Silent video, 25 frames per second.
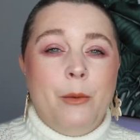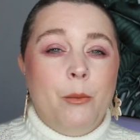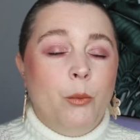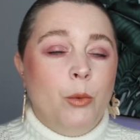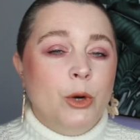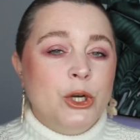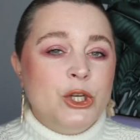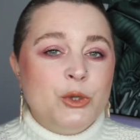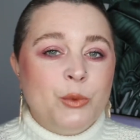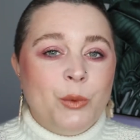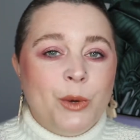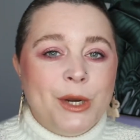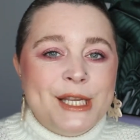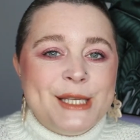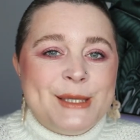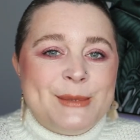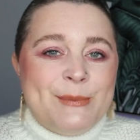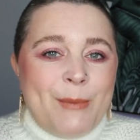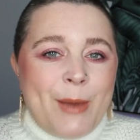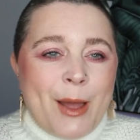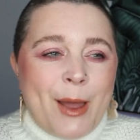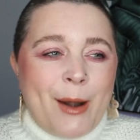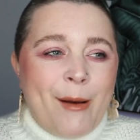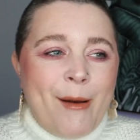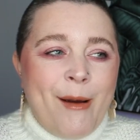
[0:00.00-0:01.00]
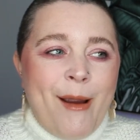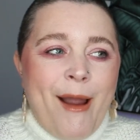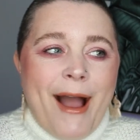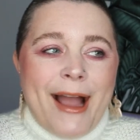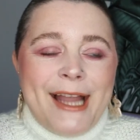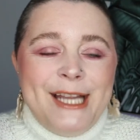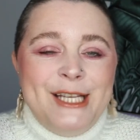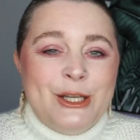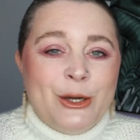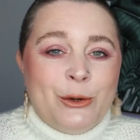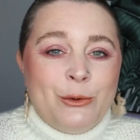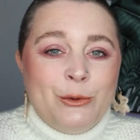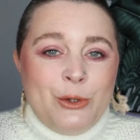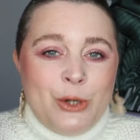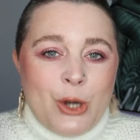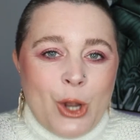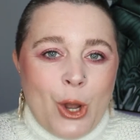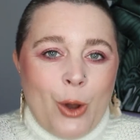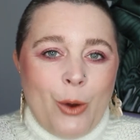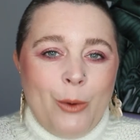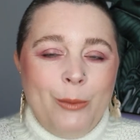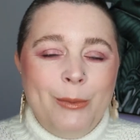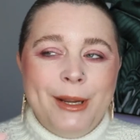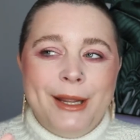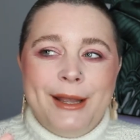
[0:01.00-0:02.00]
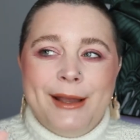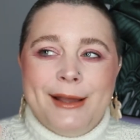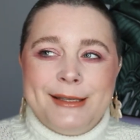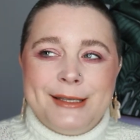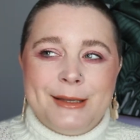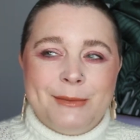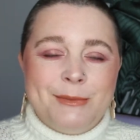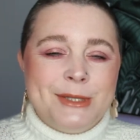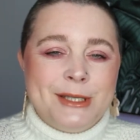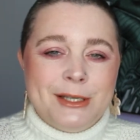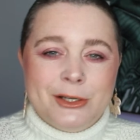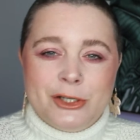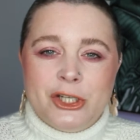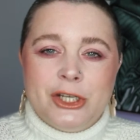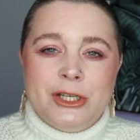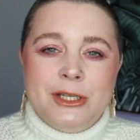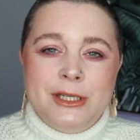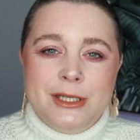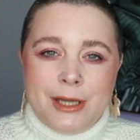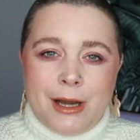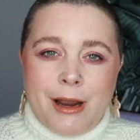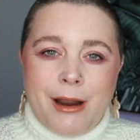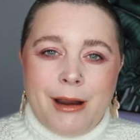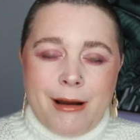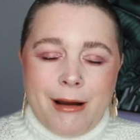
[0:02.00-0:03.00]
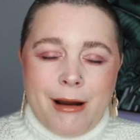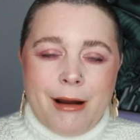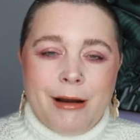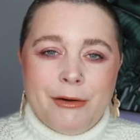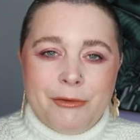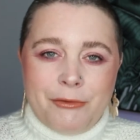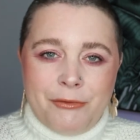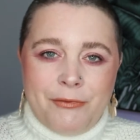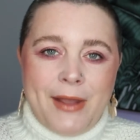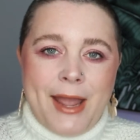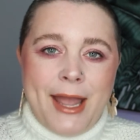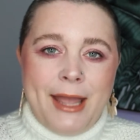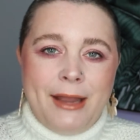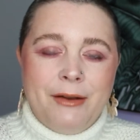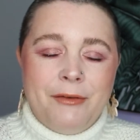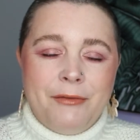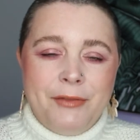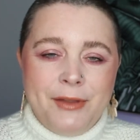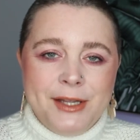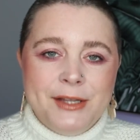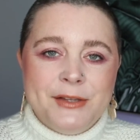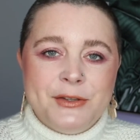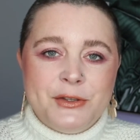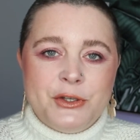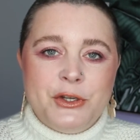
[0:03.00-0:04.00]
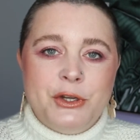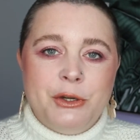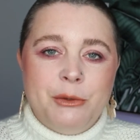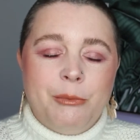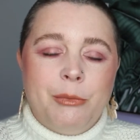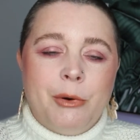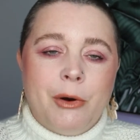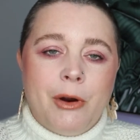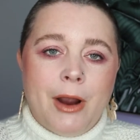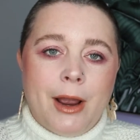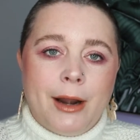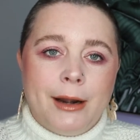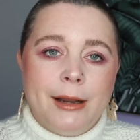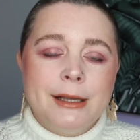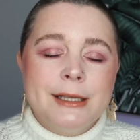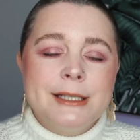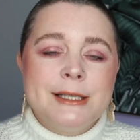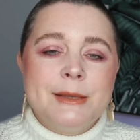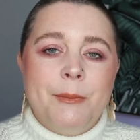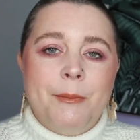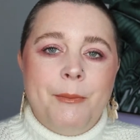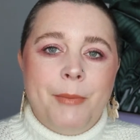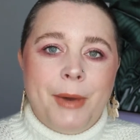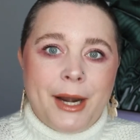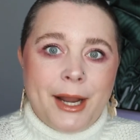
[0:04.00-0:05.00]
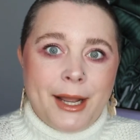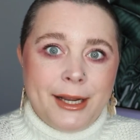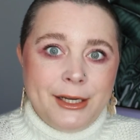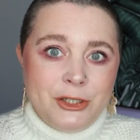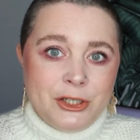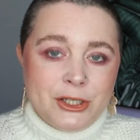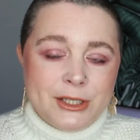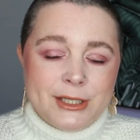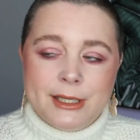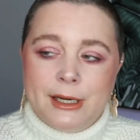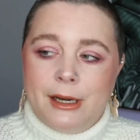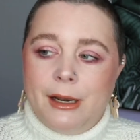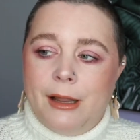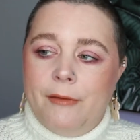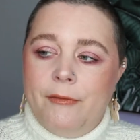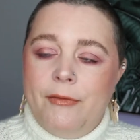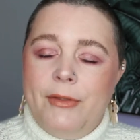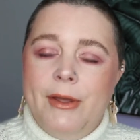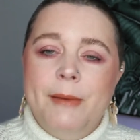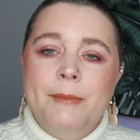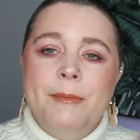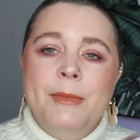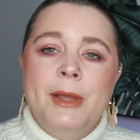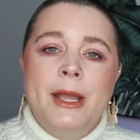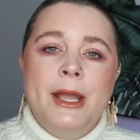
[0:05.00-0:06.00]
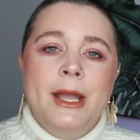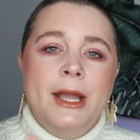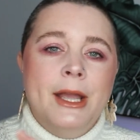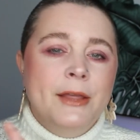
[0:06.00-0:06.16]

Which one is better? I don't know because I'm such a diehard fan of these two products, but I just love them.